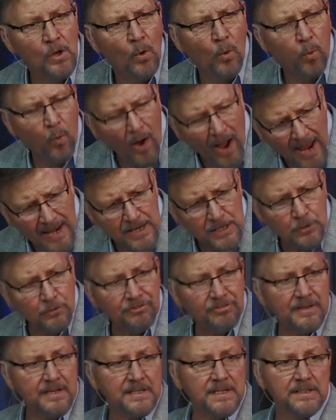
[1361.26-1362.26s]
Why do you
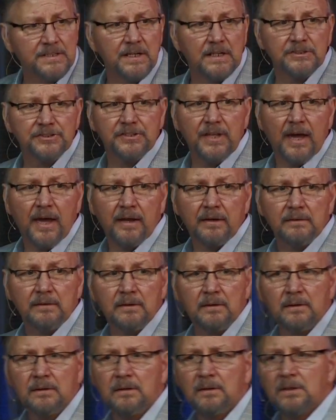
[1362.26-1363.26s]
think He does that?
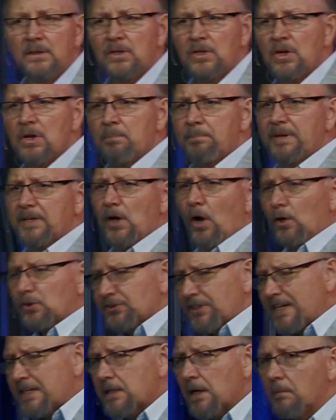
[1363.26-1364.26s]
Because
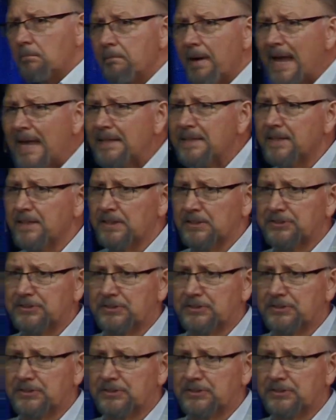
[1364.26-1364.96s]
He commanded us